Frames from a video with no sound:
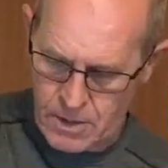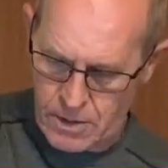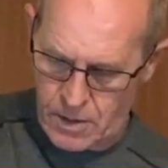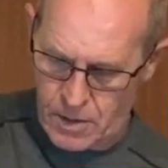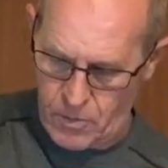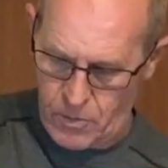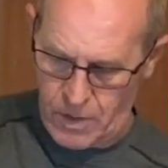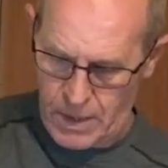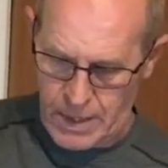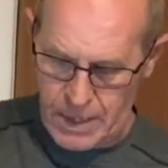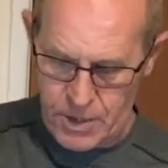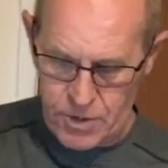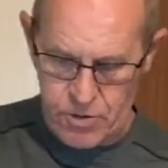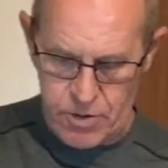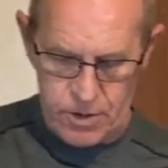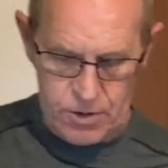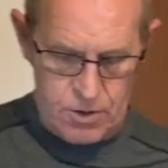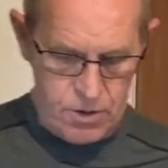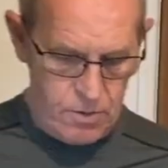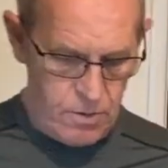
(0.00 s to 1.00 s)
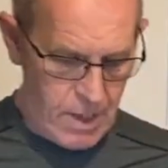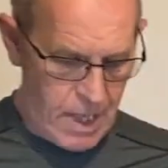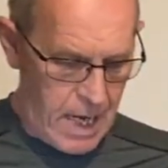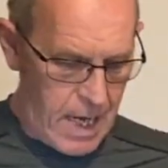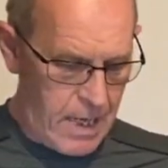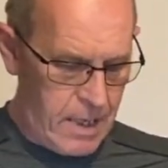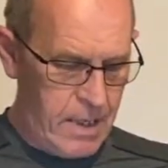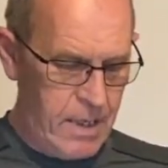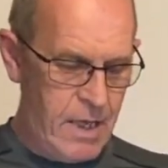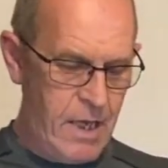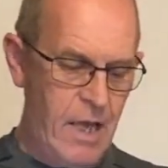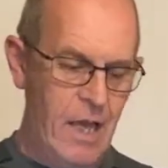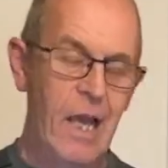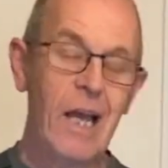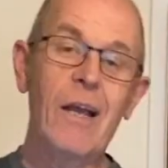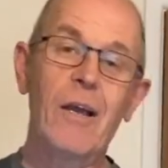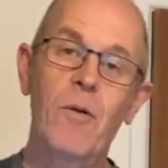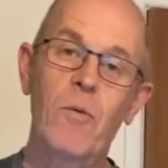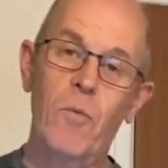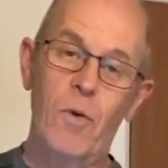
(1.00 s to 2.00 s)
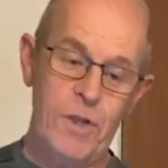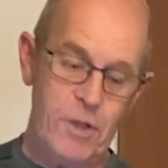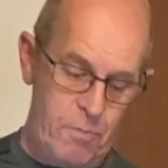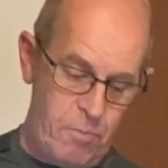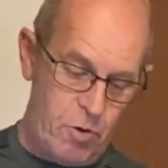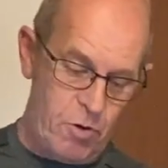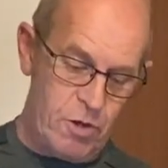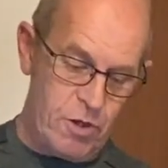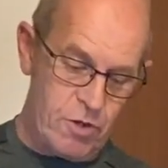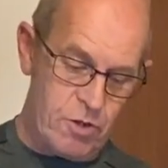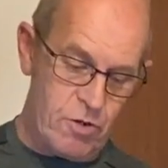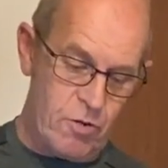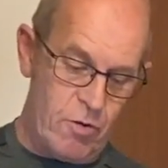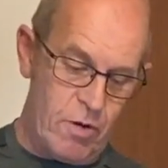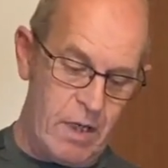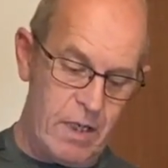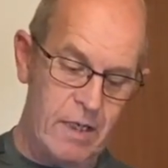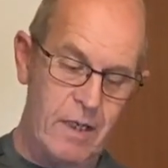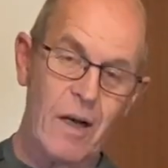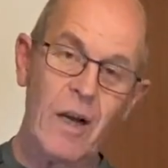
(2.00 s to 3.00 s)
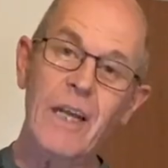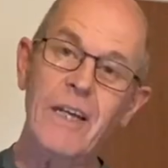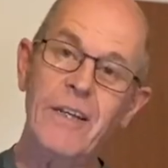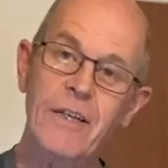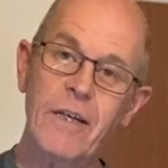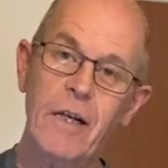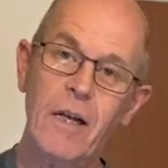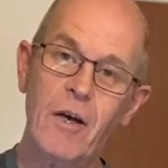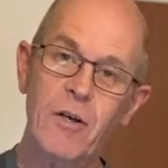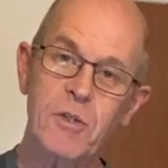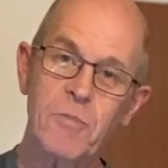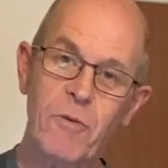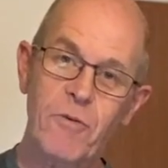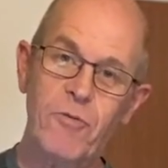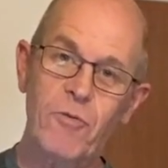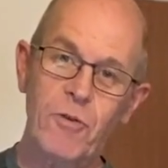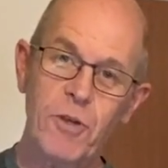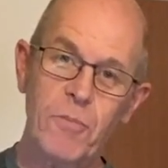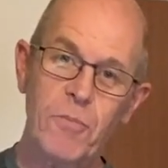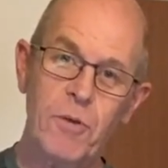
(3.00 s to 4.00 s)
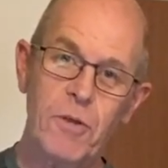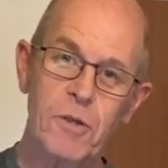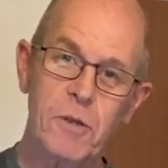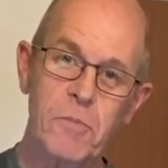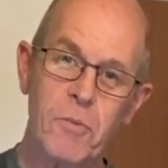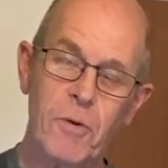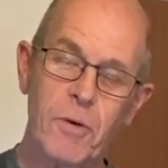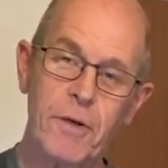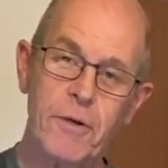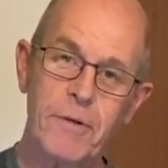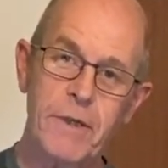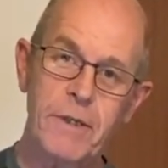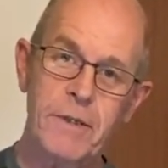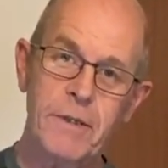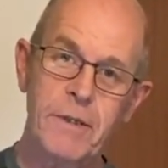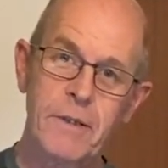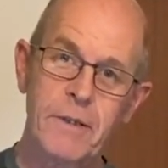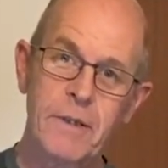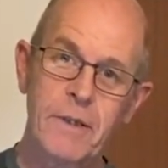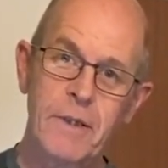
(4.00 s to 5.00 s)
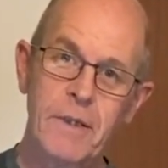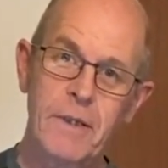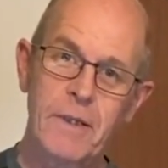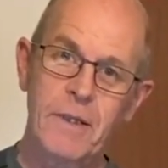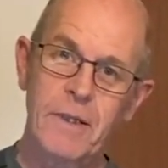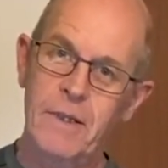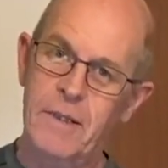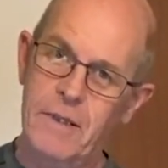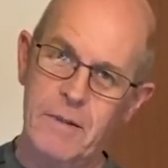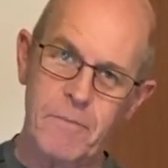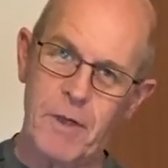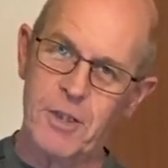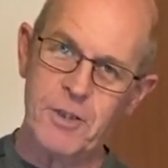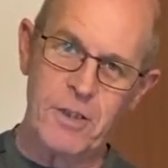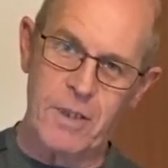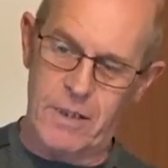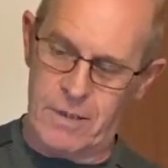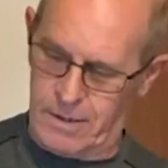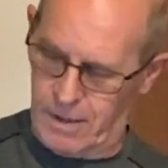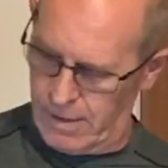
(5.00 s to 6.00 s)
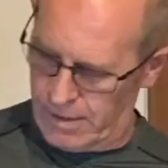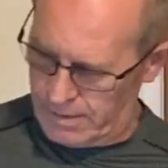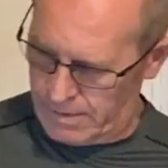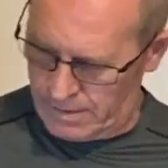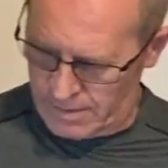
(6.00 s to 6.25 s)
And we literally do that. When you put your soil in, clean your glass before you put your spider in. It's much easier.